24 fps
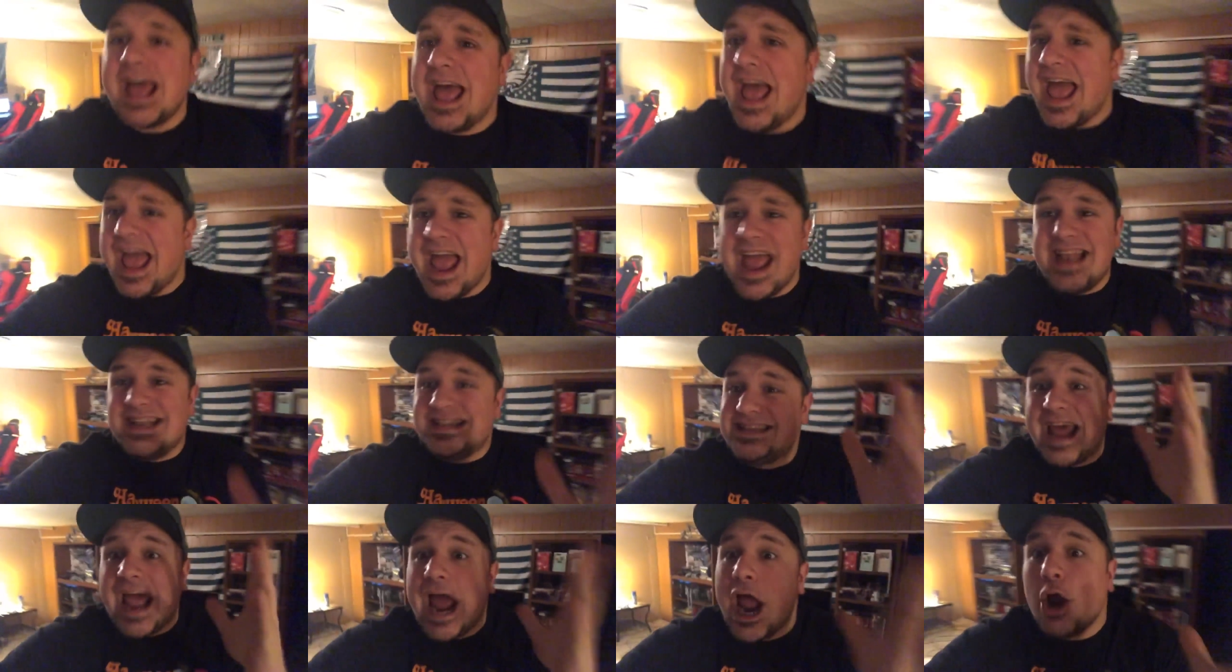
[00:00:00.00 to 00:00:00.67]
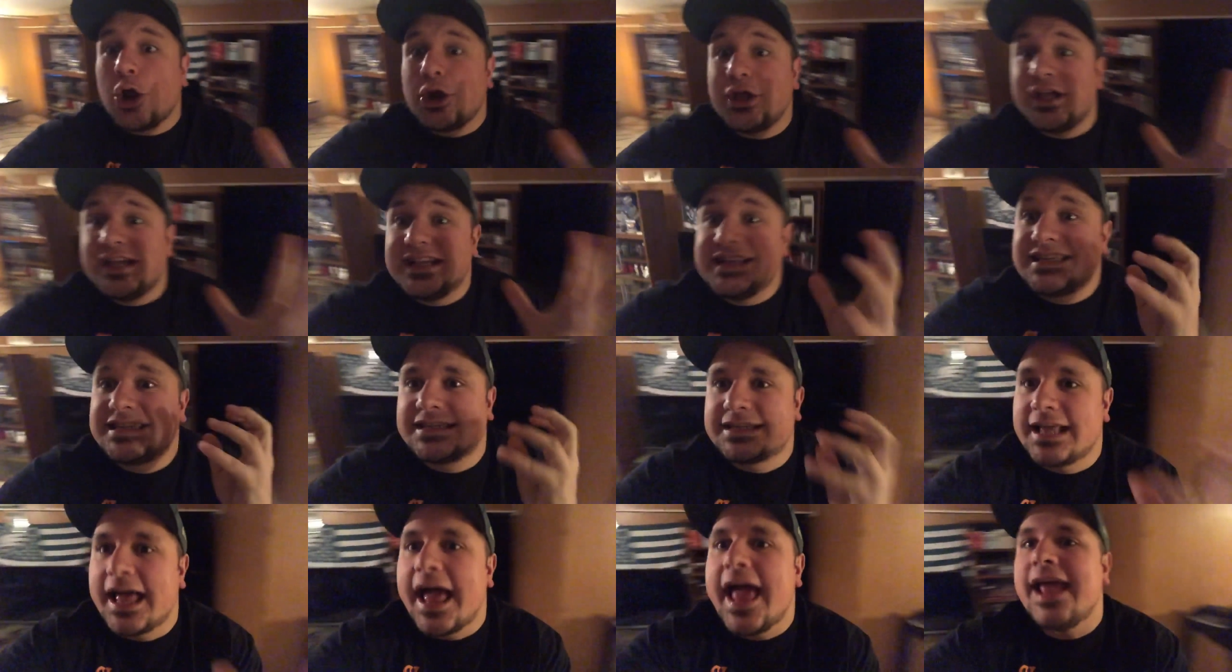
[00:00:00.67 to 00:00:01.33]
And Darius
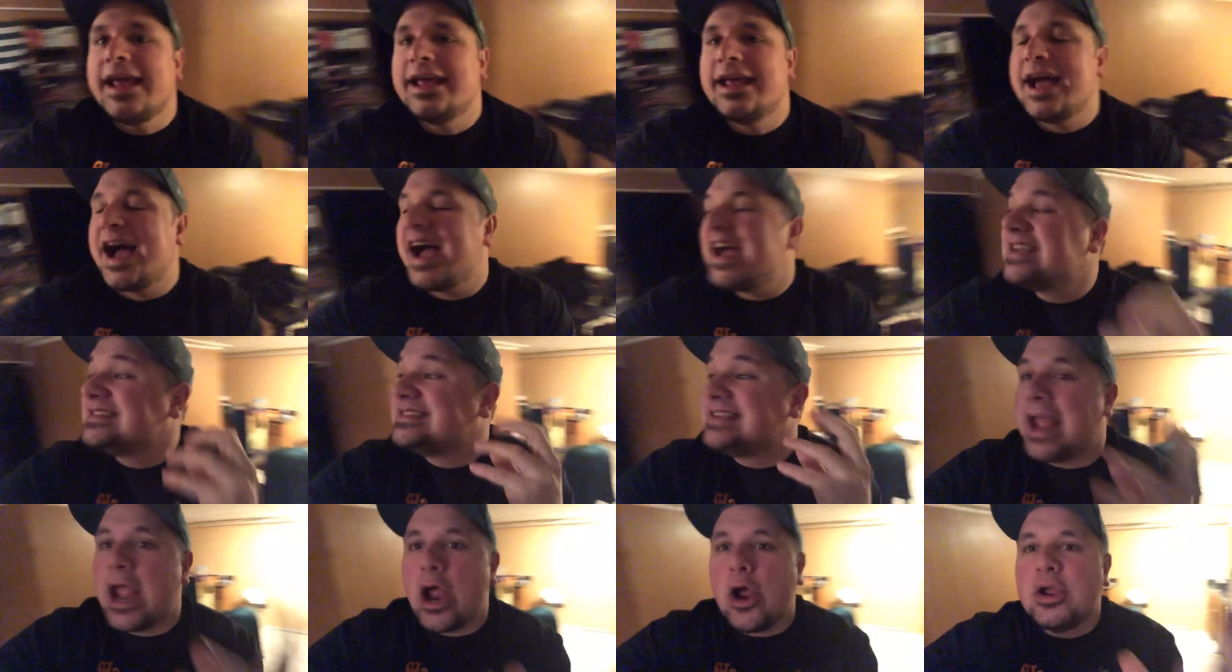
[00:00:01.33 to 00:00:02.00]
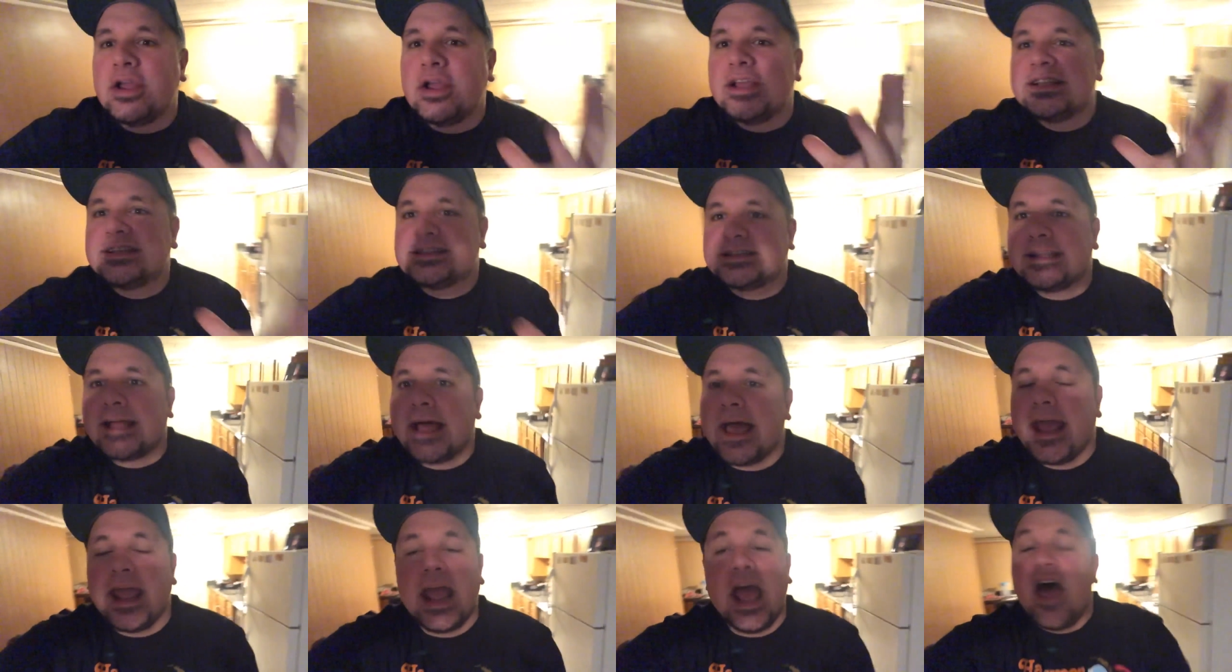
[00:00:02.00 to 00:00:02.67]
Slay, guys, Darius
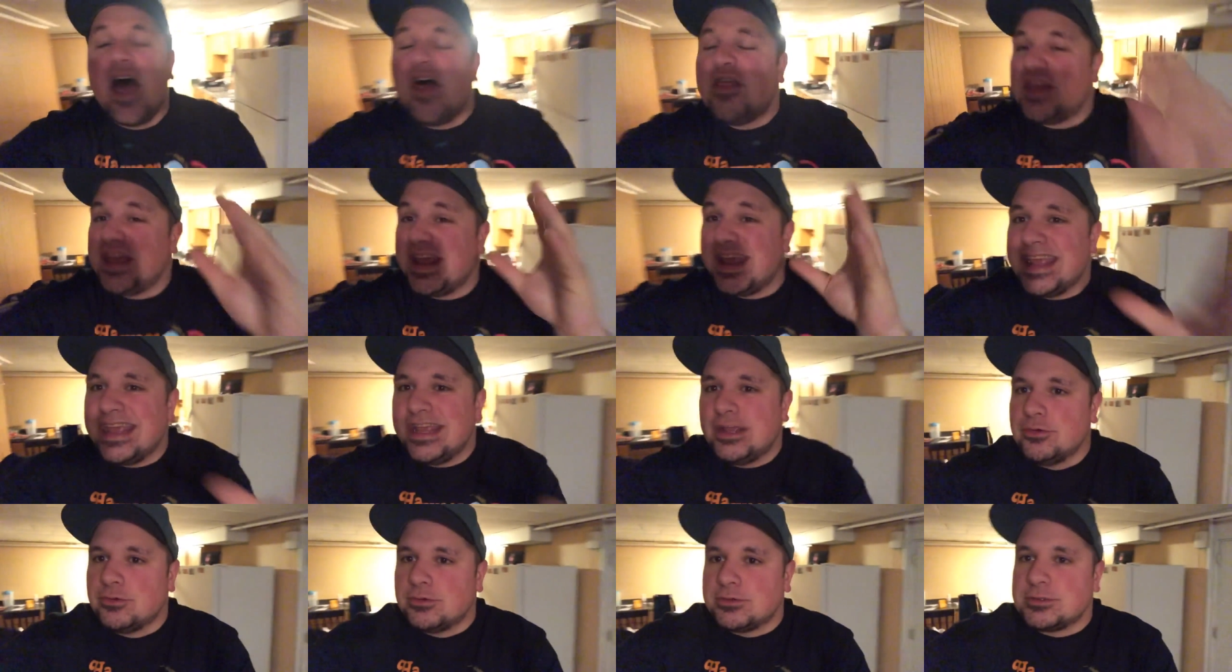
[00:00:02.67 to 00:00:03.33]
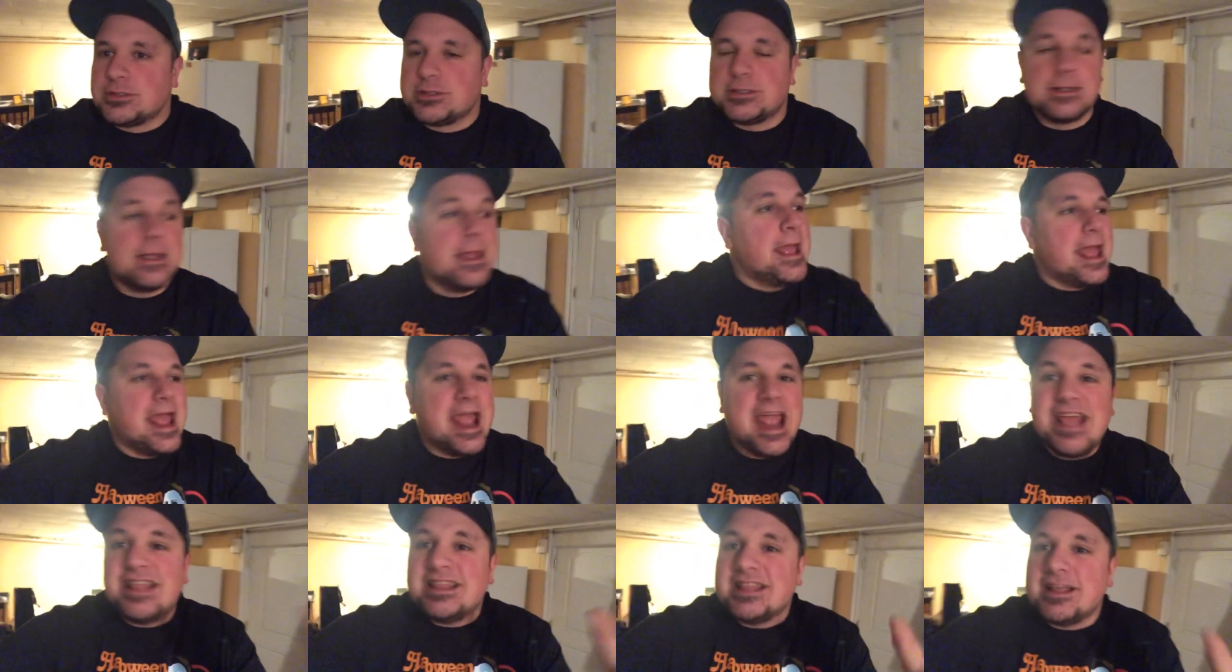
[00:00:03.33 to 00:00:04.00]
Slay, the Eagles
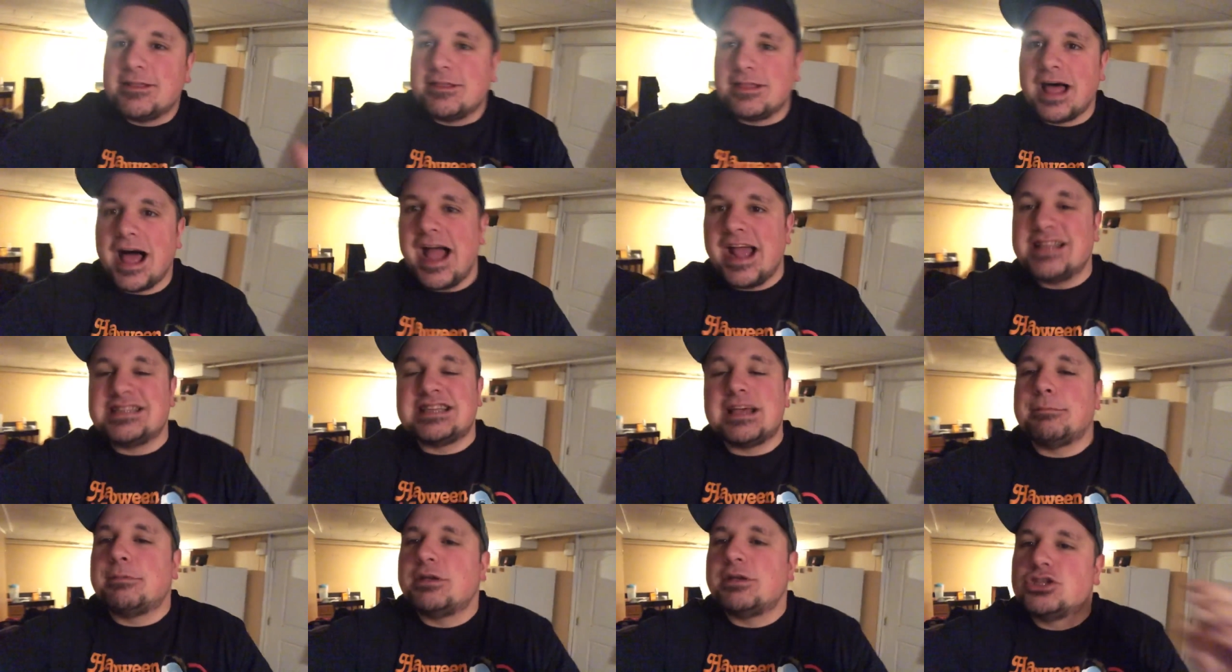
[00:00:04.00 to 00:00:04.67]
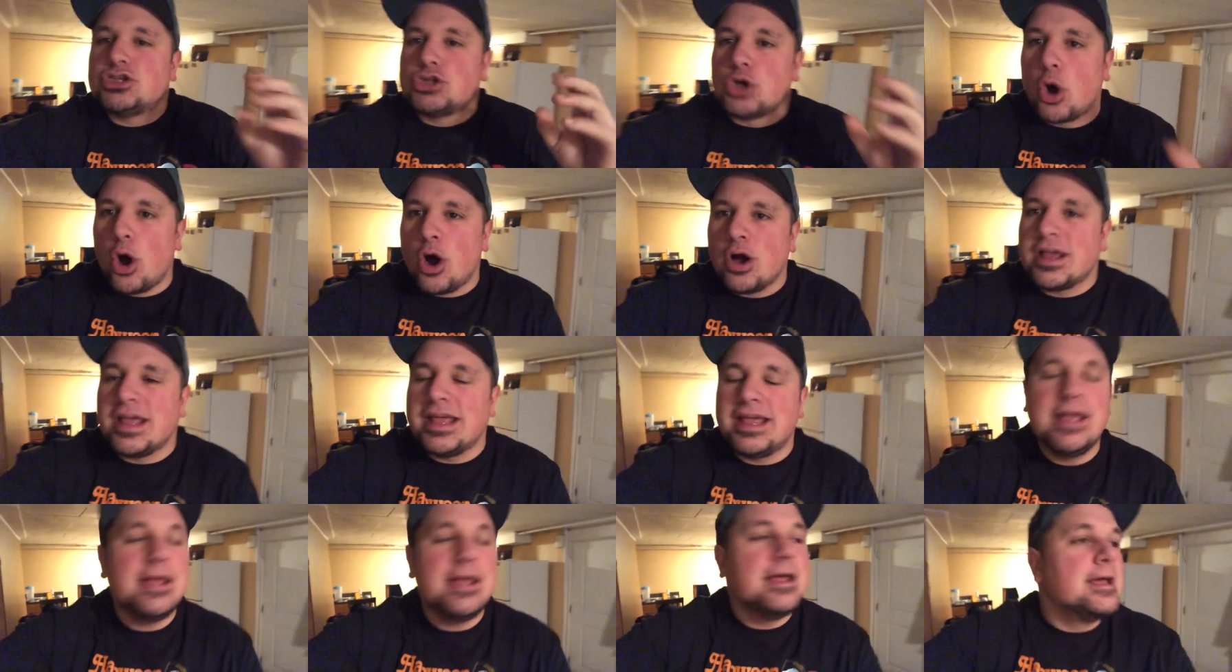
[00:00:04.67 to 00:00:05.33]
and the Lions have been
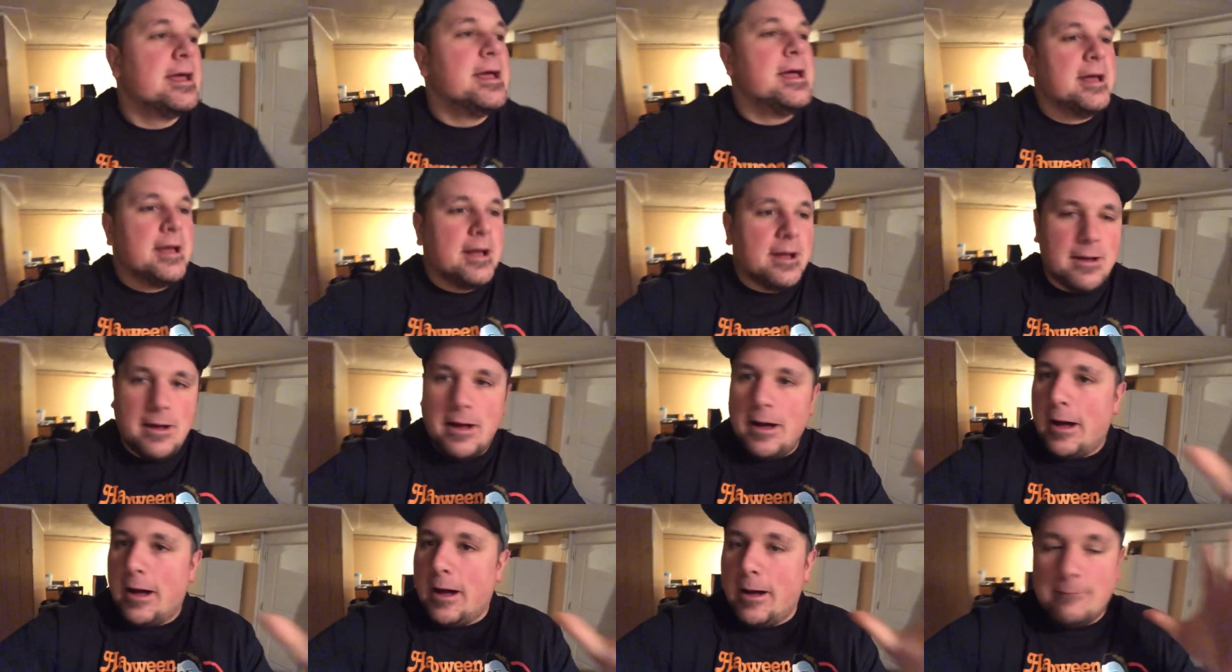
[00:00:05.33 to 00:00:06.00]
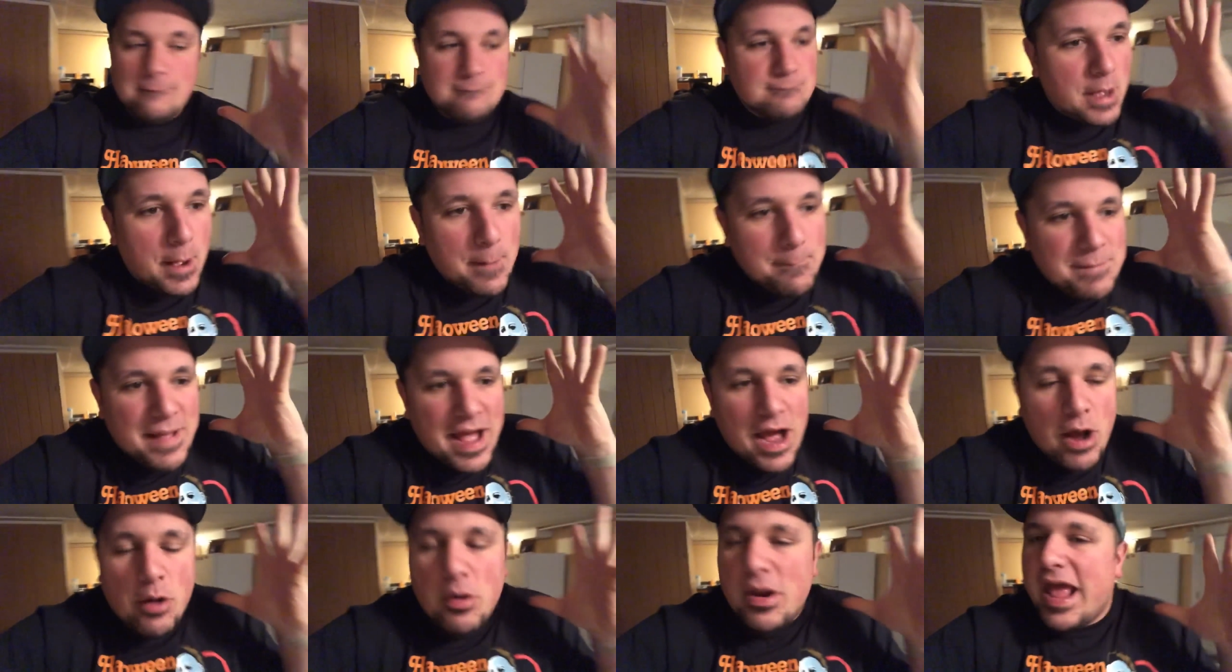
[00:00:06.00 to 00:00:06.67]
talking
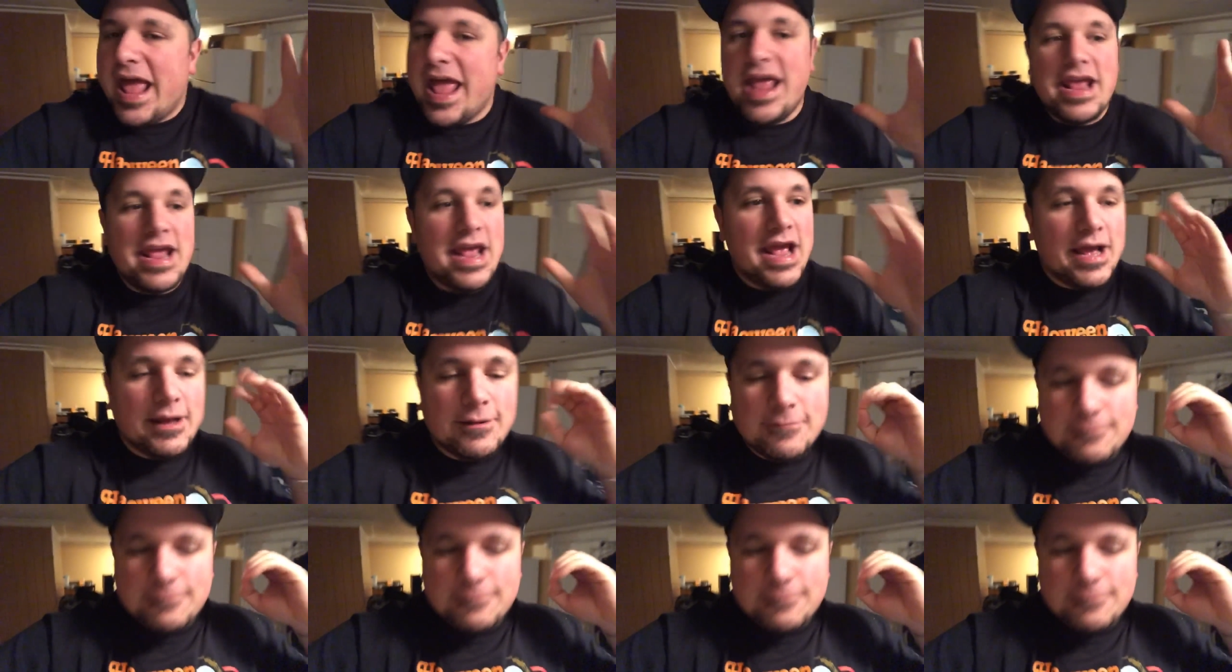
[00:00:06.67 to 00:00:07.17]
about a